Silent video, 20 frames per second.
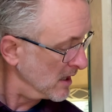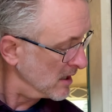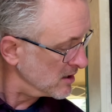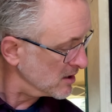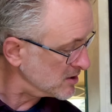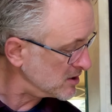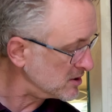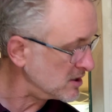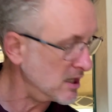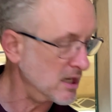This
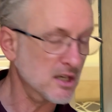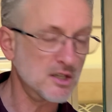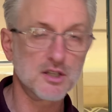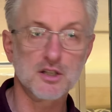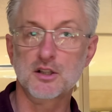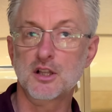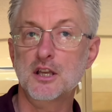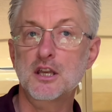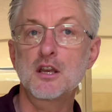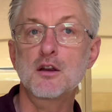is
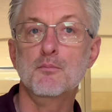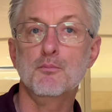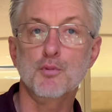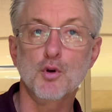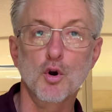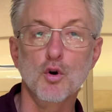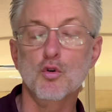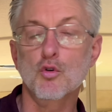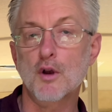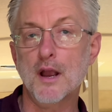easily
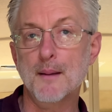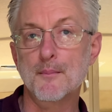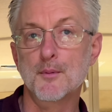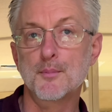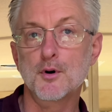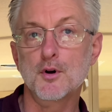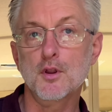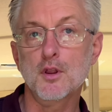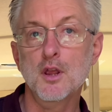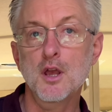
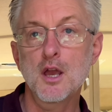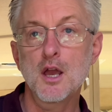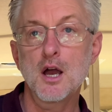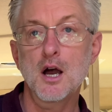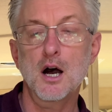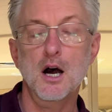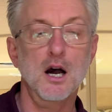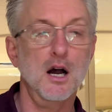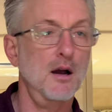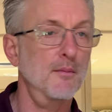programmable,
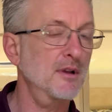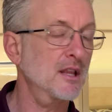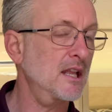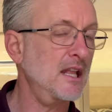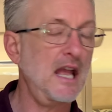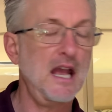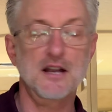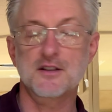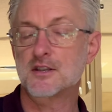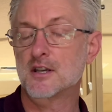and it
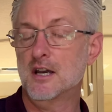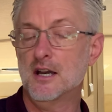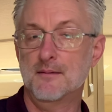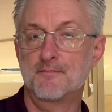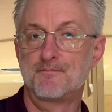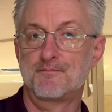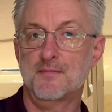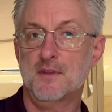has a